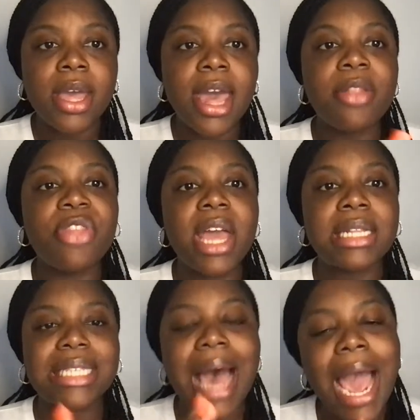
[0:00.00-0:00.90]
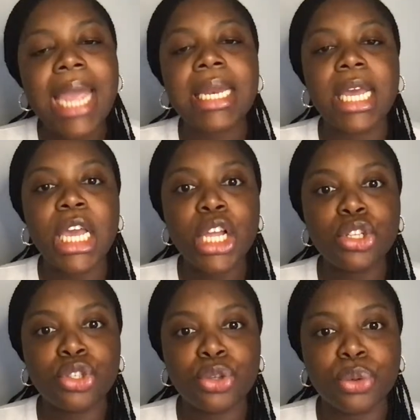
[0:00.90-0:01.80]
and then tying
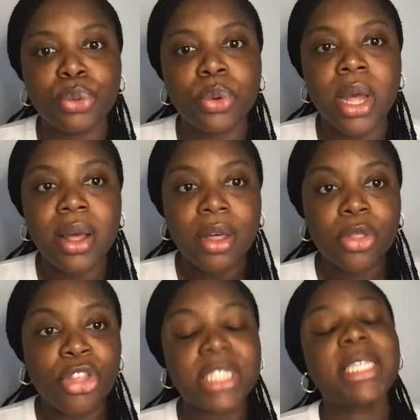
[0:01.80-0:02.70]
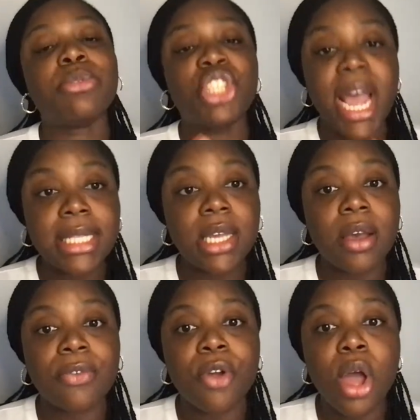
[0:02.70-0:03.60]
into the
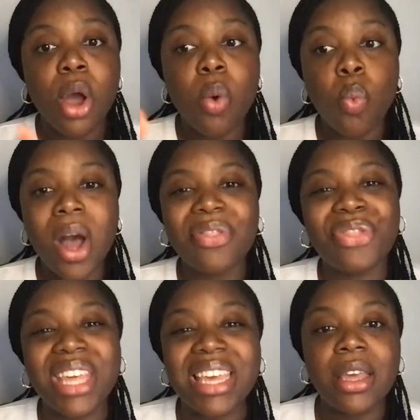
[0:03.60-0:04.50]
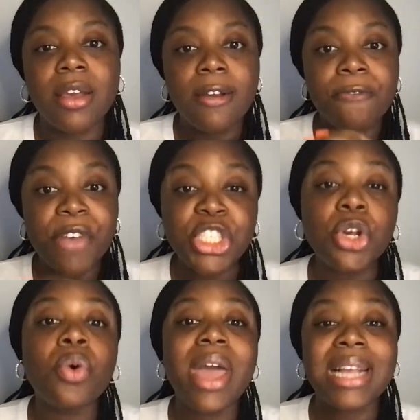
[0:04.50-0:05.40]
subjective what the
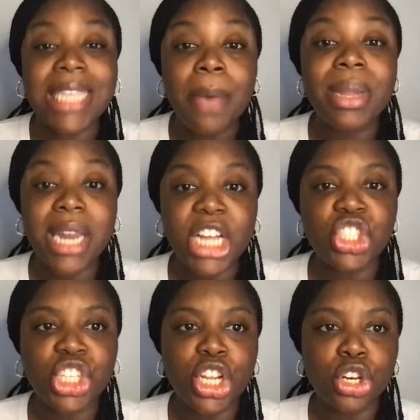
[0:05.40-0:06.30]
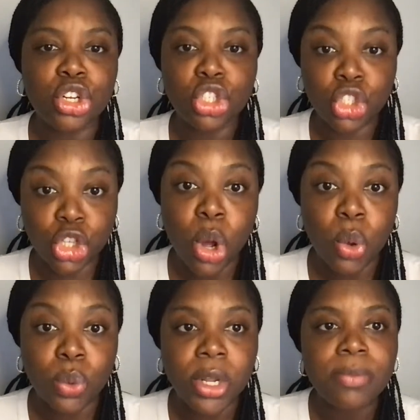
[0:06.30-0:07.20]
physical examination showed.